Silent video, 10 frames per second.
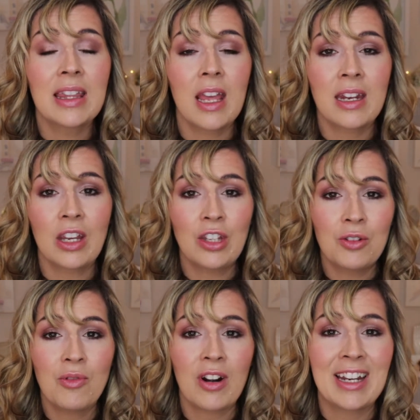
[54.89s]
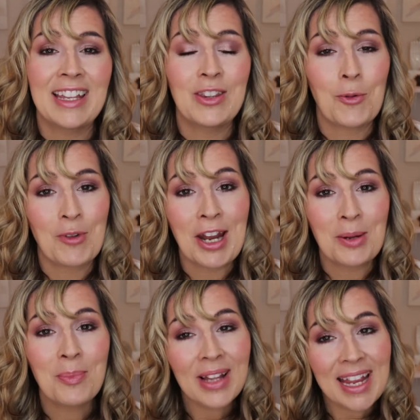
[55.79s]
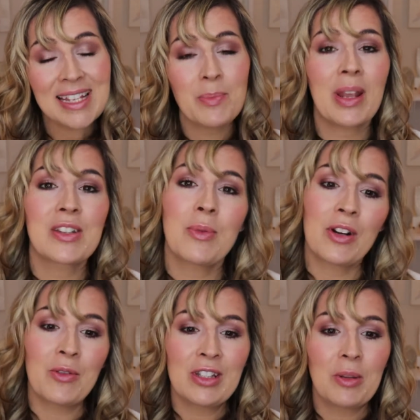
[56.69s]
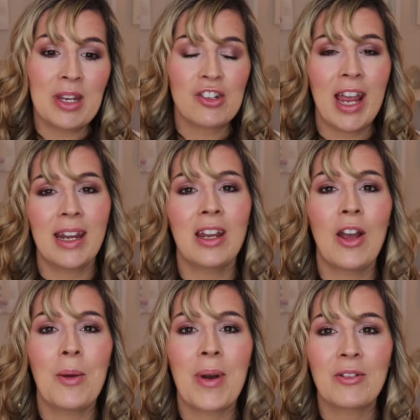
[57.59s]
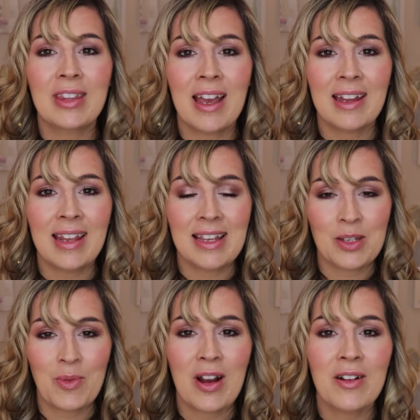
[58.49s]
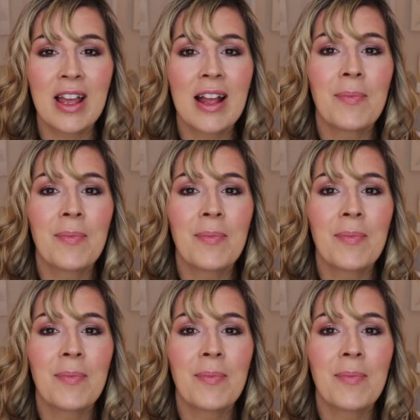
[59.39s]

then you are in the right place, because we're going to be chatting about that as well.